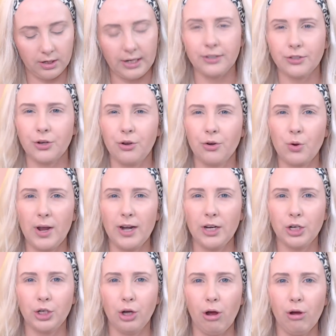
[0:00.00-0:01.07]
it's got quite a
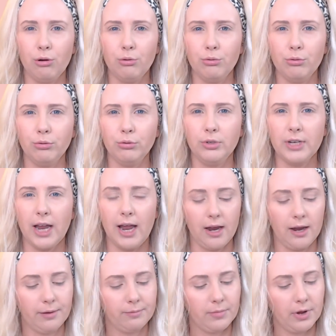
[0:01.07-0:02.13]
gold
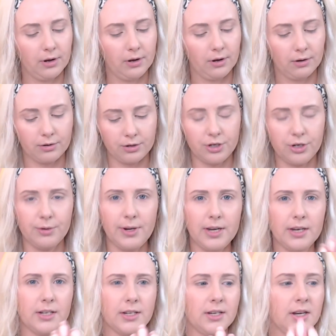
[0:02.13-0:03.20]
look to
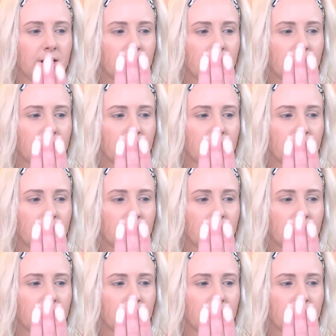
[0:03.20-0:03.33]
it.